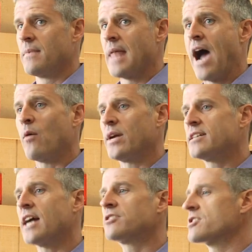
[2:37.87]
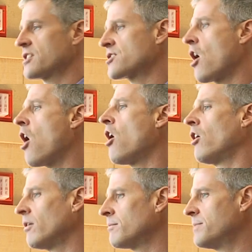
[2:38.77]
how it touches us
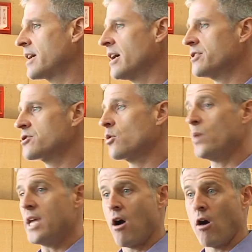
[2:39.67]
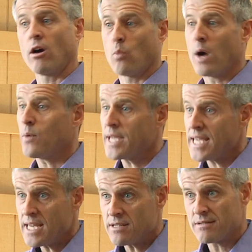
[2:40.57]
all, because we are what we
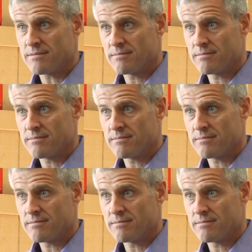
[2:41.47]
eat.